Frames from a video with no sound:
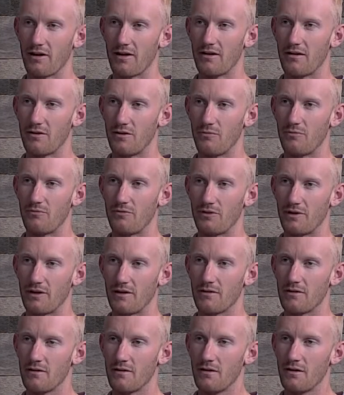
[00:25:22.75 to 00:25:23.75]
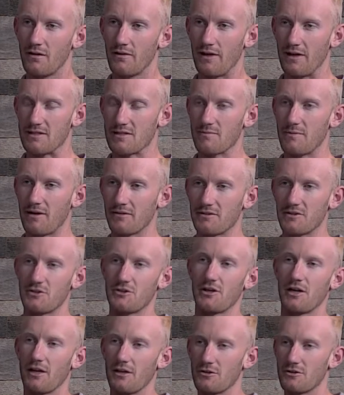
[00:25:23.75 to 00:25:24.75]
Hopefully that's about to
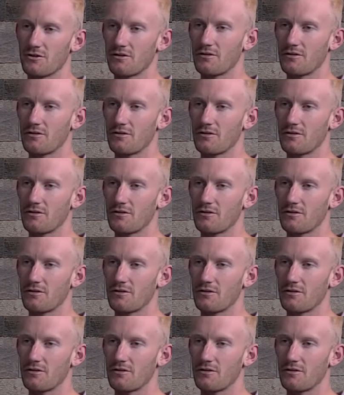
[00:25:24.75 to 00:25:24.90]
change.